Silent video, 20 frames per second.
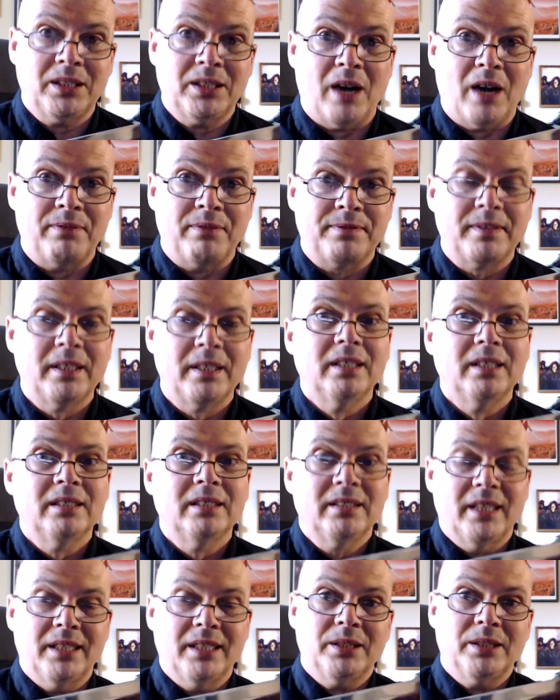it's tough,
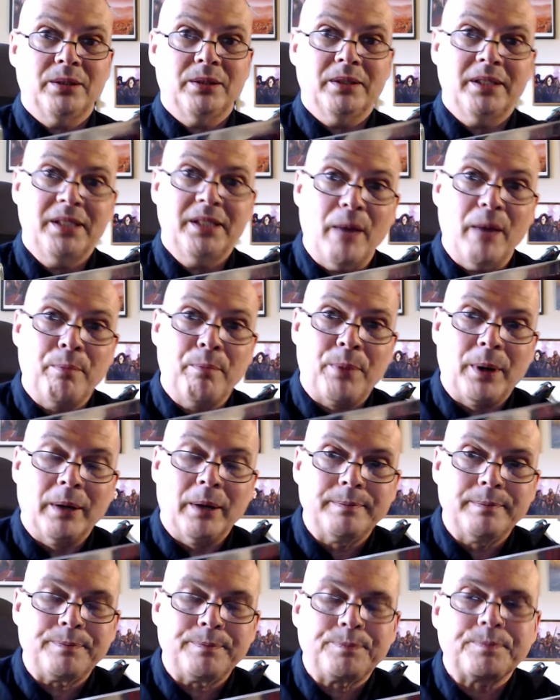takes a good
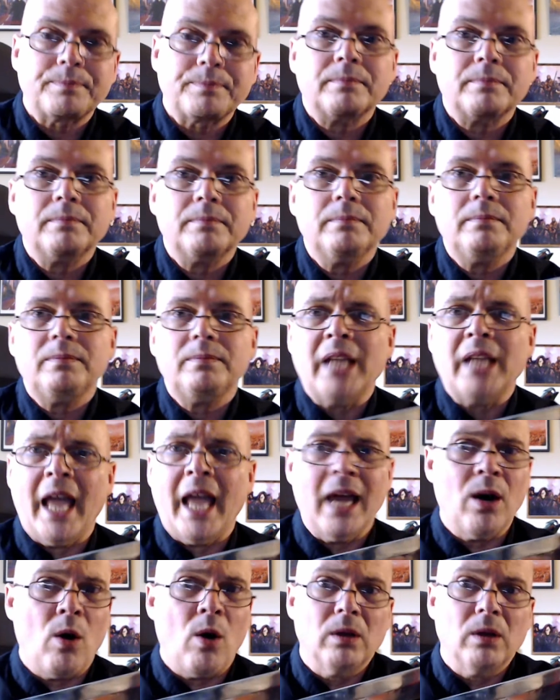temper,
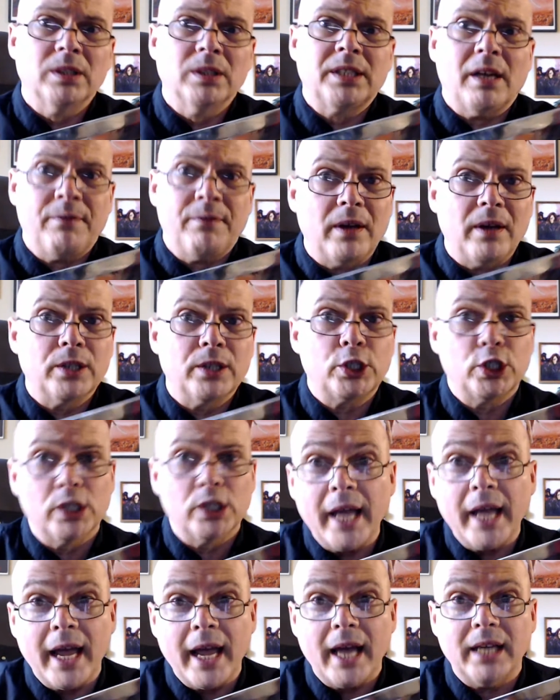and holds a
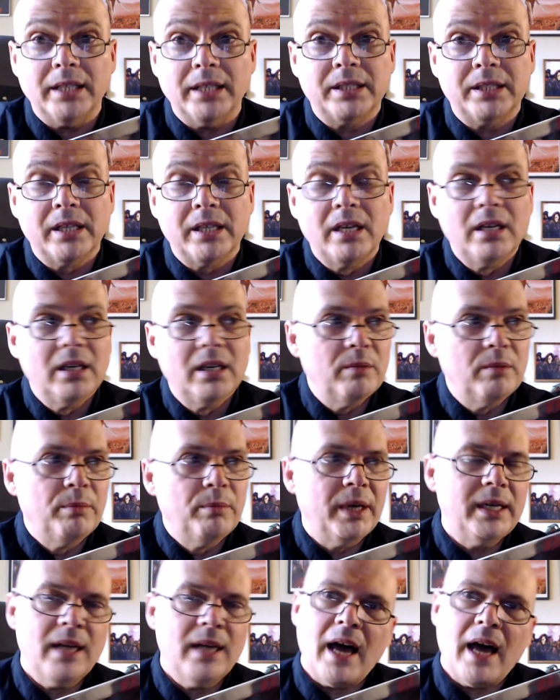functional edge,
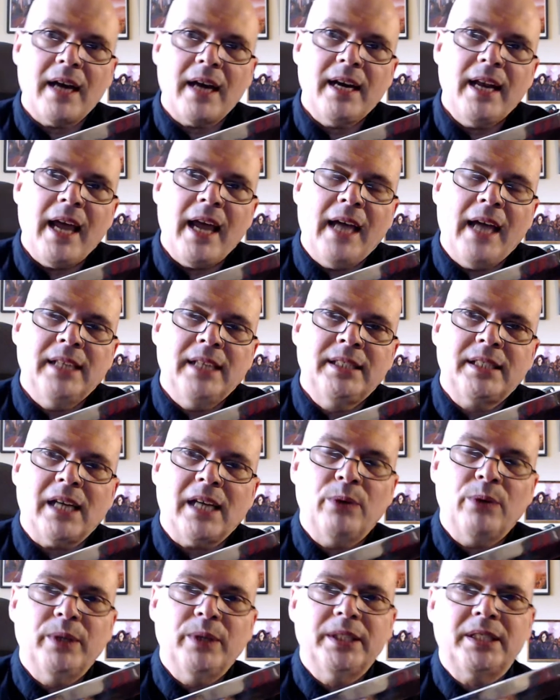but not an edge,
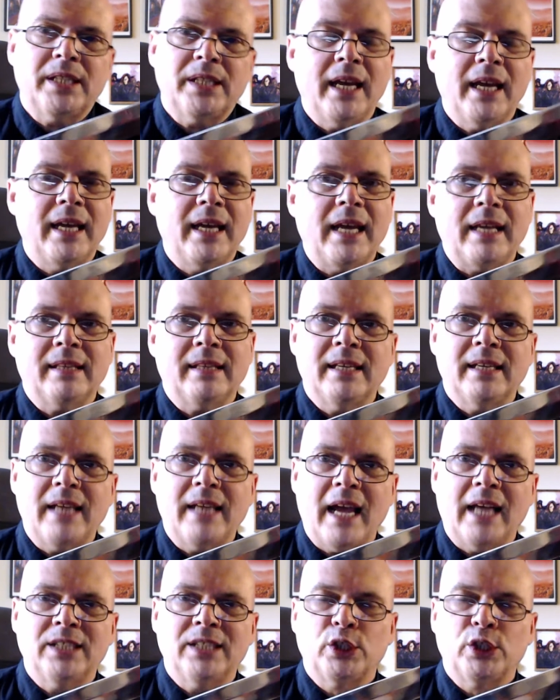I would say, that
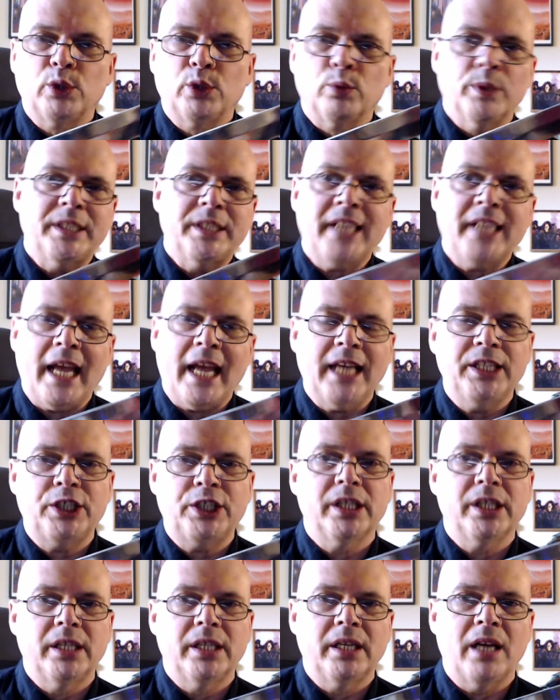has the
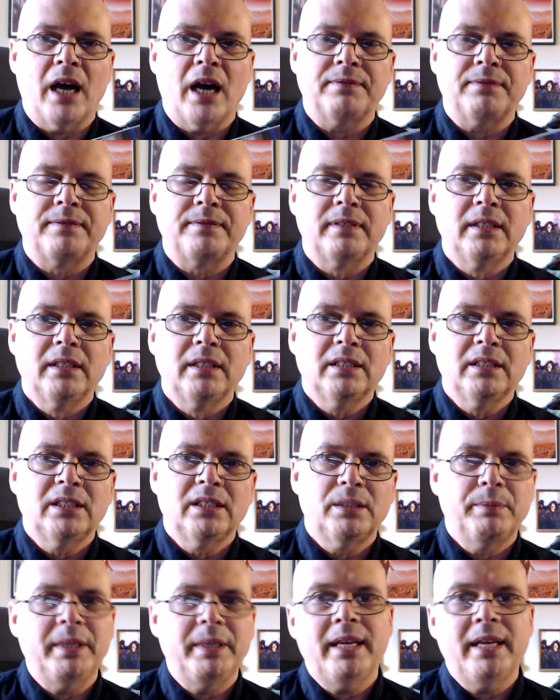retention enough
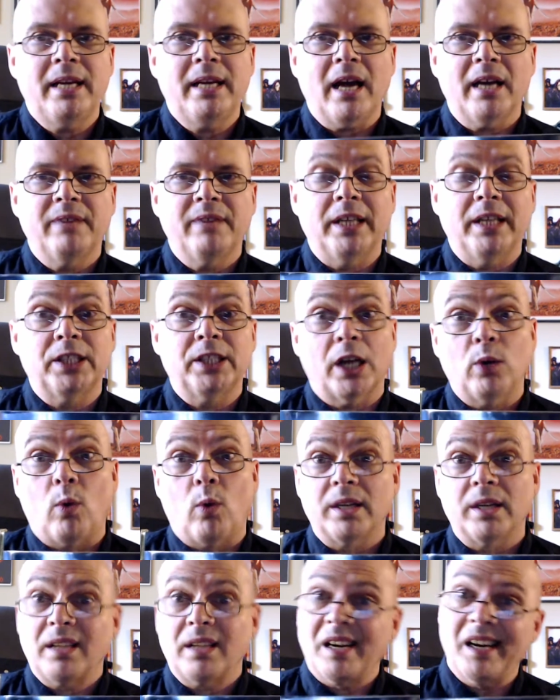to be the kind of edge I'd
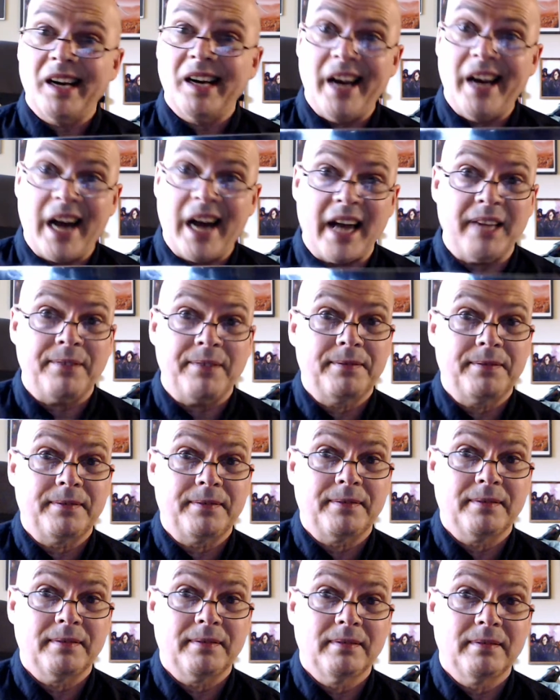want on a
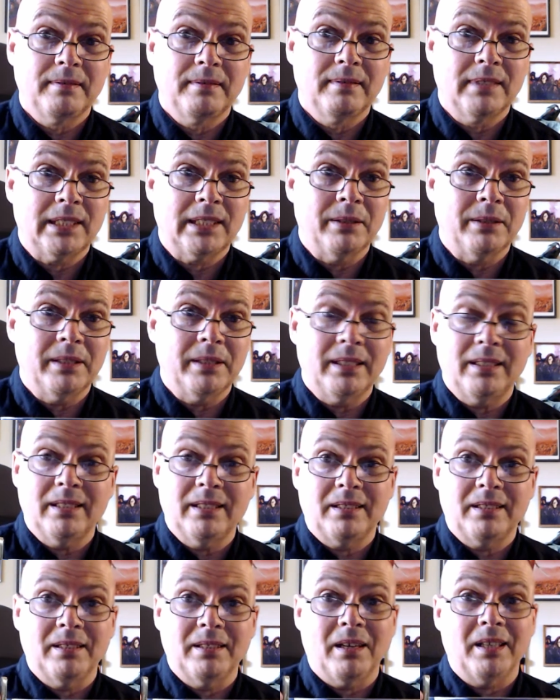knife. So
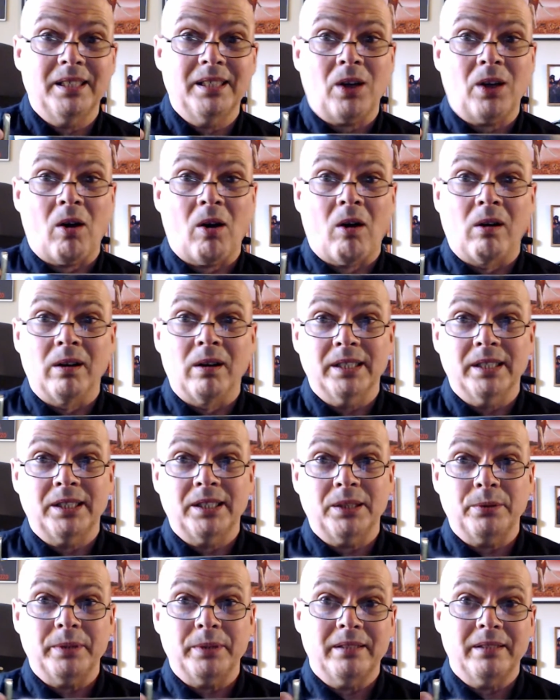it's not as hard
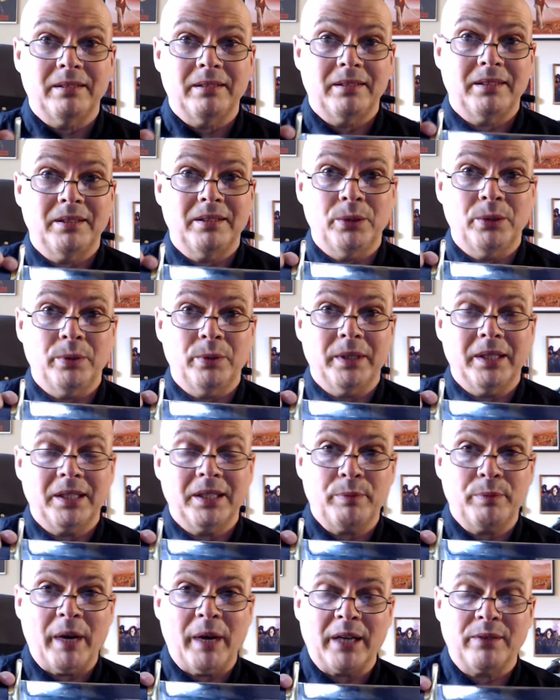as you would
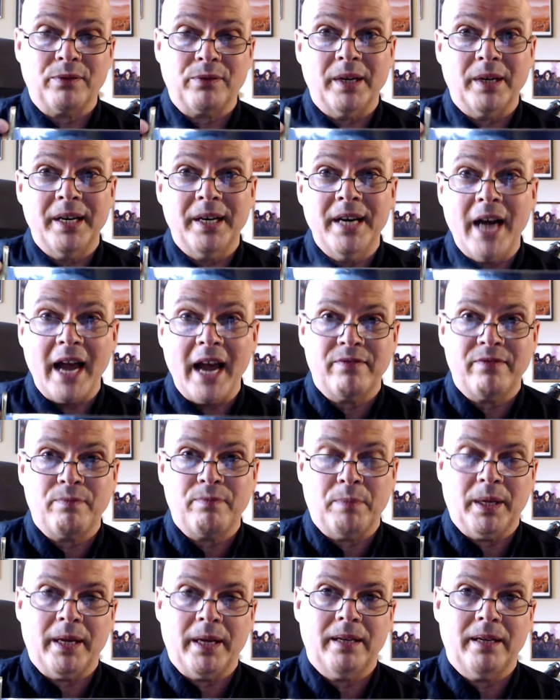expect for a knife
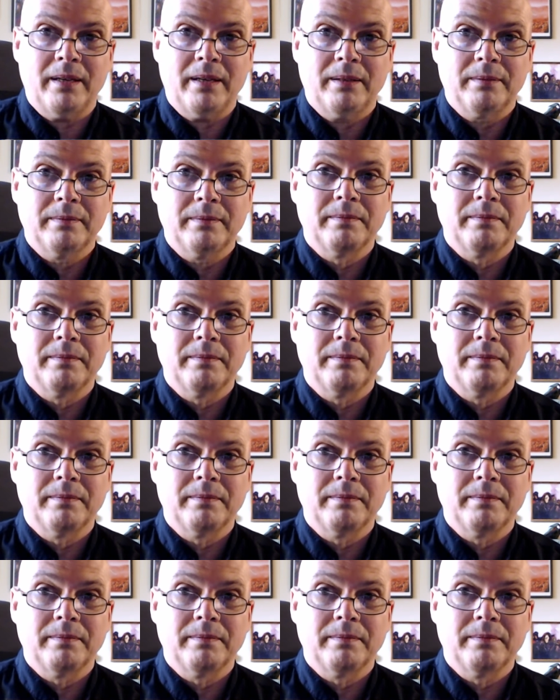blade.